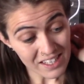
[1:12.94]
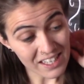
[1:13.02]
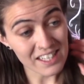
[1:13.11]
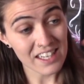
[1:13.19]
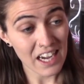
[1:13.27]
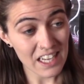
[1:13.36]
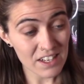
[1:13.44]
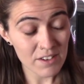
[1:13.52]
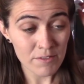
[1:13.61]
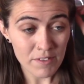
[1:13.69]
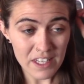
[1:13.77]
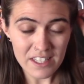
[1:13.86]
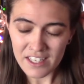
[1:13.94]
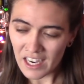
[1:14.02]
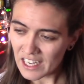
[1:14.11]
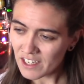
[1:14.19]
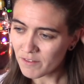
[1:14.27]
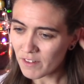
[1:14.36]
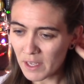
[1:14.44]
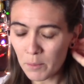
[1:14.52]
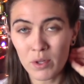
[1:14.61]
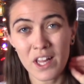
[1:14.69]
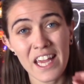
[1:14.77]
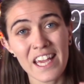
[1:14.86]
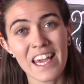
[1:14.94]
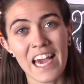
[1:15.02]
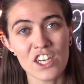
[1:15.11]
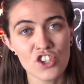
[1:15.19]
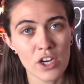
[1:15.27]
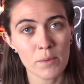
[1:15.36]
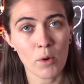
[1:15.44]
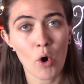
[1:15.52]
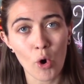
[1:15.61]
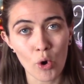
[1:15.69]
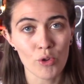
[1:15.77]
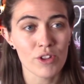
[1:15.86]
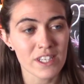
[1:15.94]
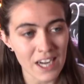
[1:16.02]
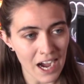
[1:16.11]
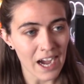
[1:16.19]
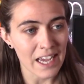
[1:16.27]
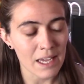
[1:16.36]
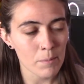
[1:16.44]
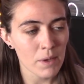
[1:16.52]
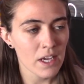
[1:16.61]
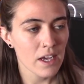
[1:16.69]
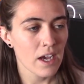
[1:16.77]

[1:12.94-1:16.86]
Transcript: it's kind of like playing catch up all the time.